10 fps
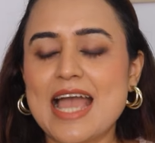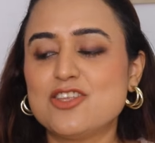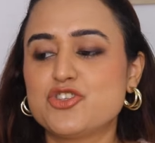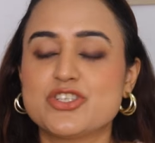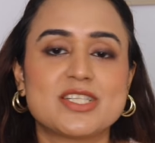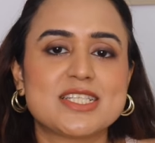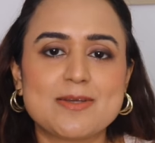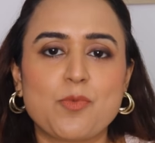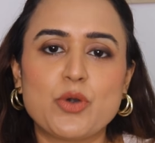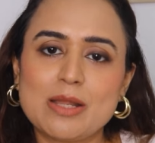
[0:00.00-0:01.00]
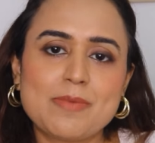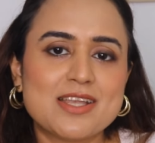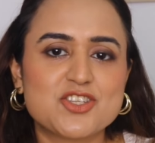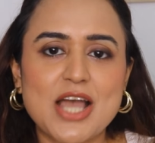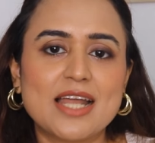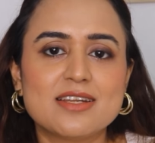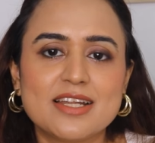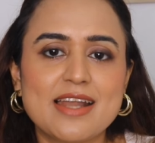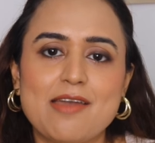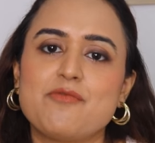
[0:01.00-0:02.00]
and just supporting my channel
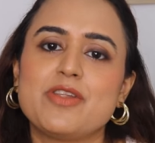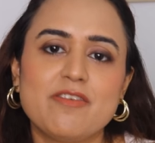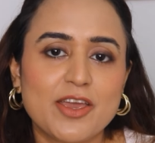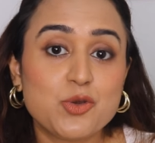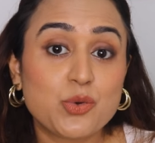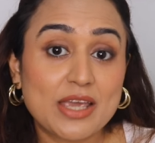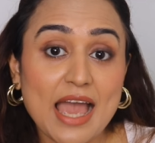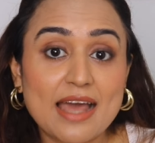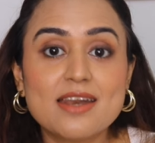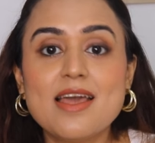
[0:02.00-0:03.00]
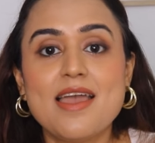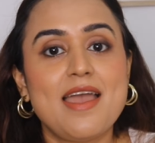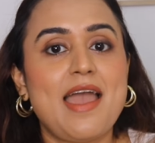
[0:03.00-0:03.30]
in every way you can.